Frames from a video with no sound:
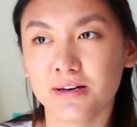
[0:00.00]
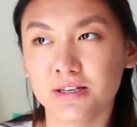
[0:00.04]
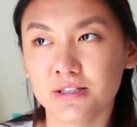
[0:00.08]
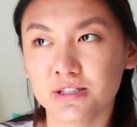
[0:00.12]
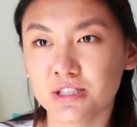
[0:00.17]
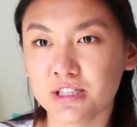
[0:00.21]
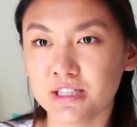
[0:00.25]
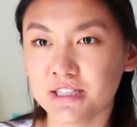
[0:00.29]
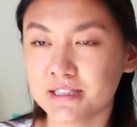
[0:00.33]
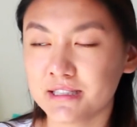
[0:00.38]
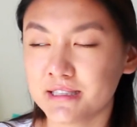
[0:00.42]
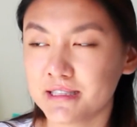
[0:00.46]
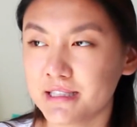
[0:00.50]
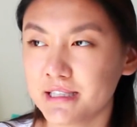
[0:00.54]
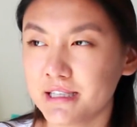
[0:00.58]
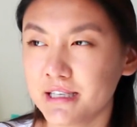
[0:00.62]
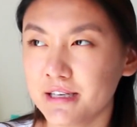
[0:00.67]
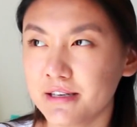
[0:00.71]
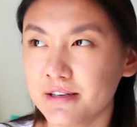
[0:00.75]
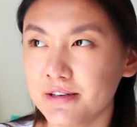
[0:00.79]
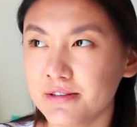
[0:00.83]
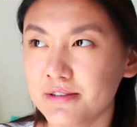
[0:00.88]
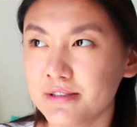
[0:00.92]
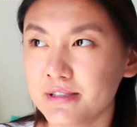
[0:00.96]
just
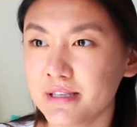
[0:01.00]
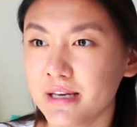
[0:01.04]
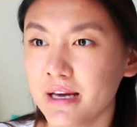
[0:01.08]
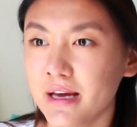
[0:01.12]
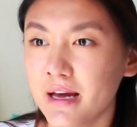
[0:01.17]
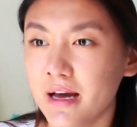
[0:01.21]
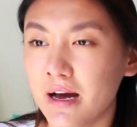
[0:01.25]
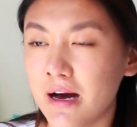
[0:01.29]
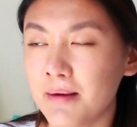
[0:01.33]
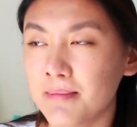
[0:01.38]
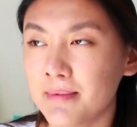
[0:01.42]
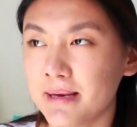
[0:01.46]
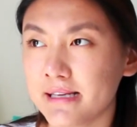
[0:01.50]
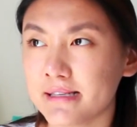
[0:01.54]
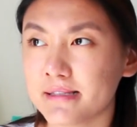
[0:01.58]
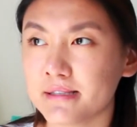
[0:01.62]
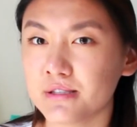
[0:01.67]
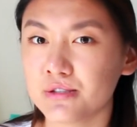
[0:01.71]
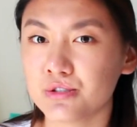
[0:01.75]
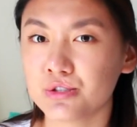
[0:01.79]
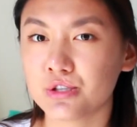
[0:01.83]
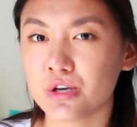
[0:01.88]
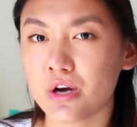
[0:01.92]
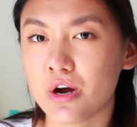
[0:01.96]
use a
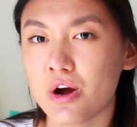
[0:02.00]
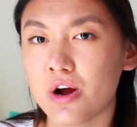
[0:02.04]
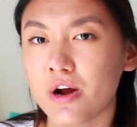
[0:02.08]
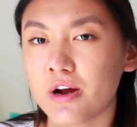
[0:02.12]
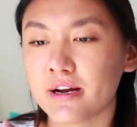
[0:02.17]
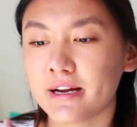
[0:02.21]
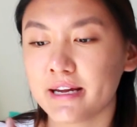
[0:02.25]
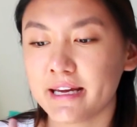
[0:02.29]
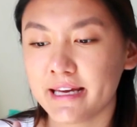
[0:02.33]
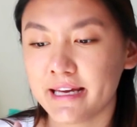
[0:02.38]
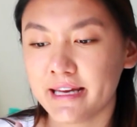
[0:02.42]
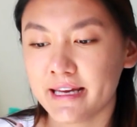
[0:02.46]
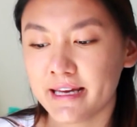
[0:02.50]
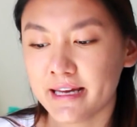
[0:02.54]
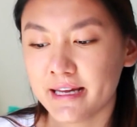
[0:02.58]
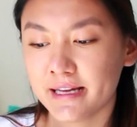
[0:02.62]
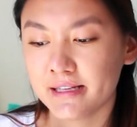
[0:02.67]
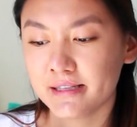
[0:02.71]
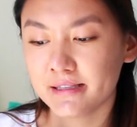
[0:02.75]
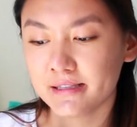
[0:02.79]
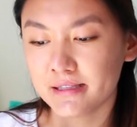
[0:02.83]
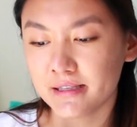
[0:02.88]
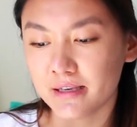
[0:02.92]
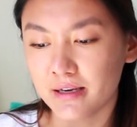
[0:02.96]
mason jar
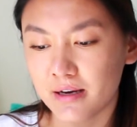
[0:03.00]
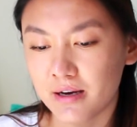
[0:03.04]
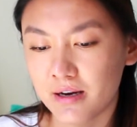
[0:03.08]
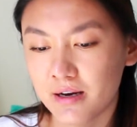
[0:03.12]
and